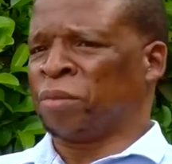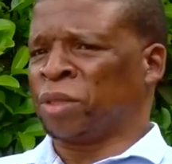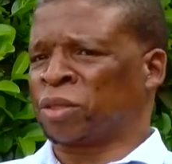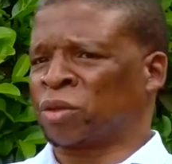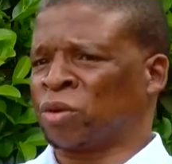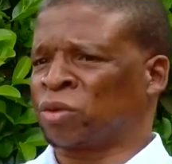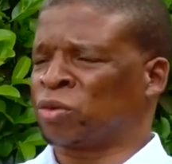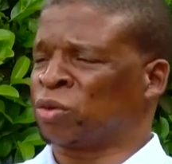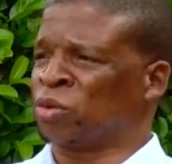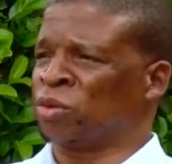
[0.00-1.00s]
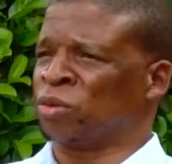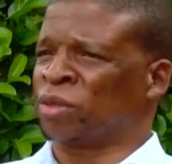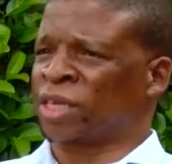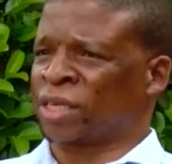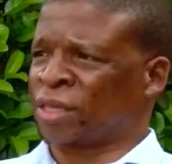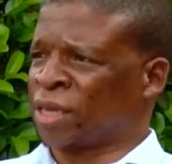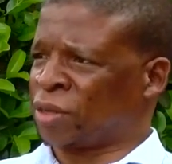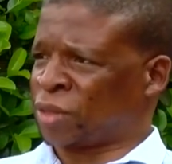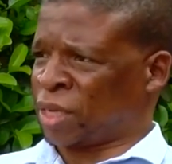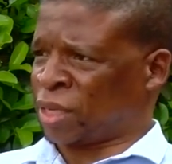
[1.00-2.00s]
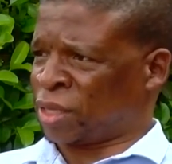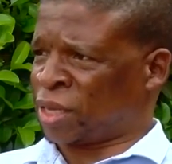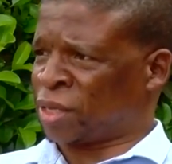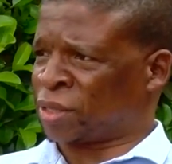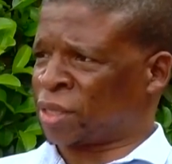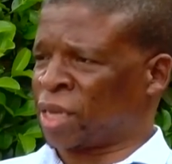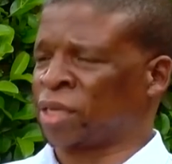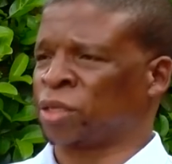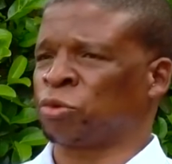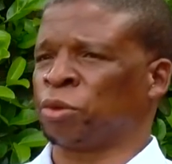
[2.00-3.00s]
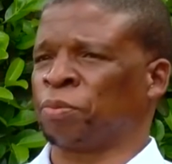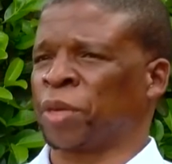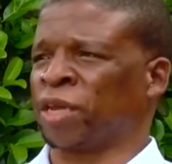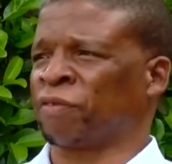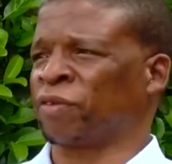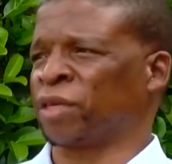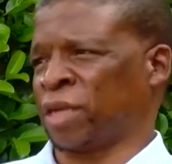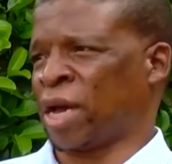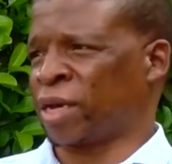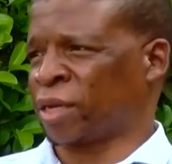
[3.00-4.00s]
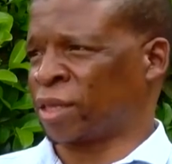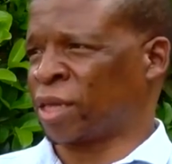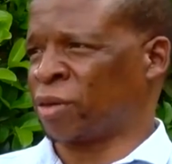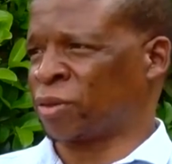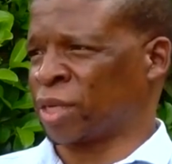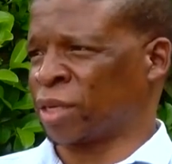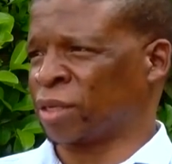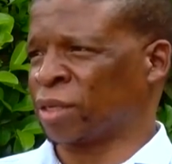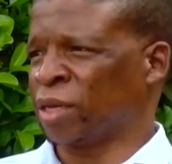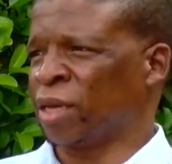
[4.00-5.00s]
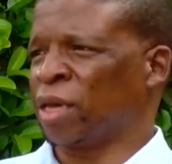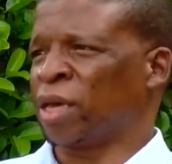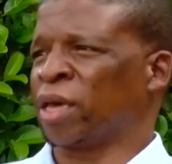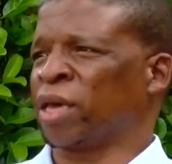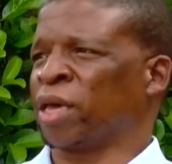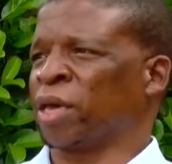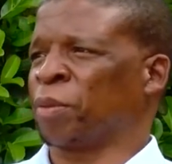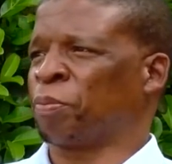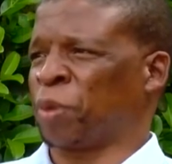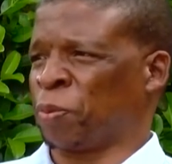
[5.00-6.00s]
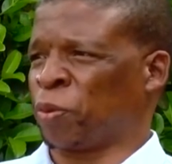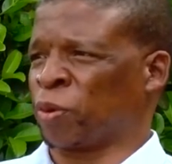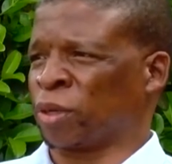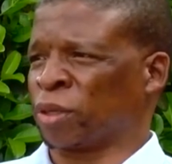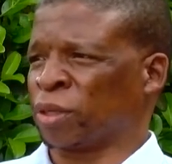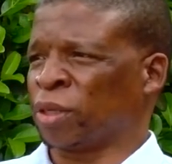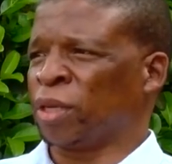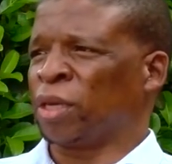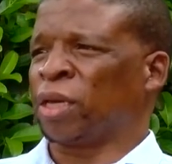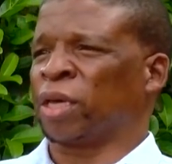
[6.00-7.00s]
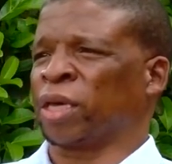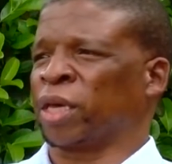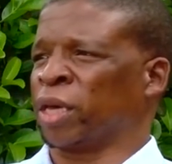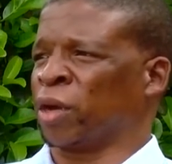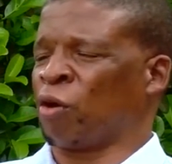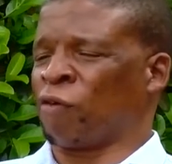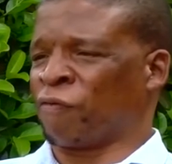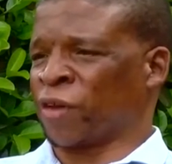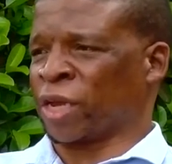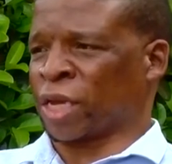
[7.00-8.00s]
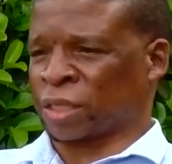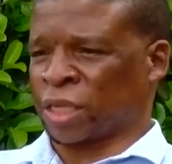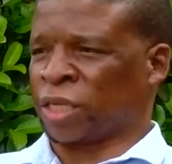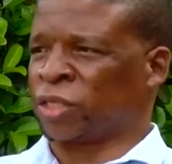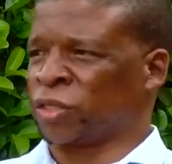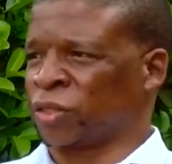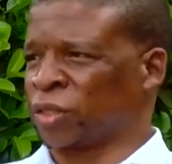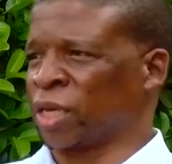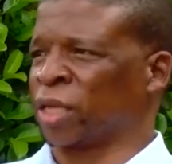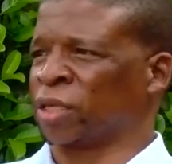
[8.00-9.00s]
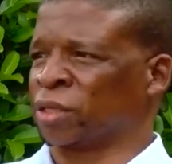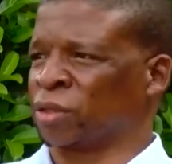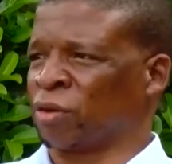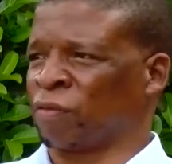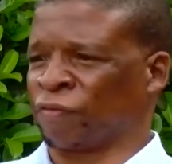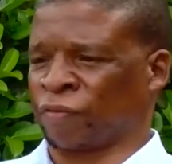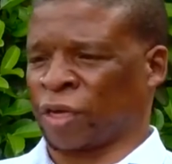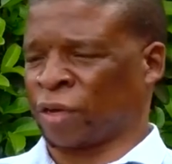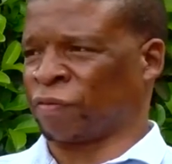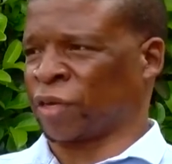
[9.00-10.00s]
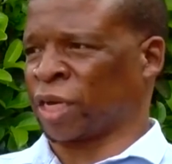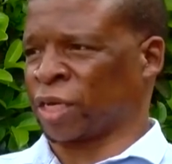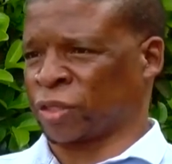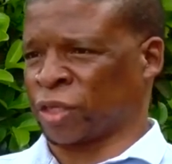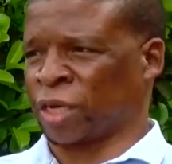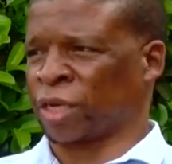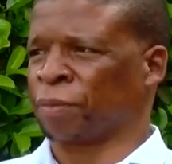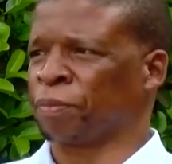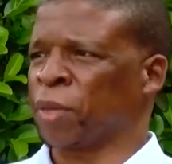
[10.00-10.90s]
It's going to do 30,000 hectares, and it will benefit 100,000 people of various ages and of various gender.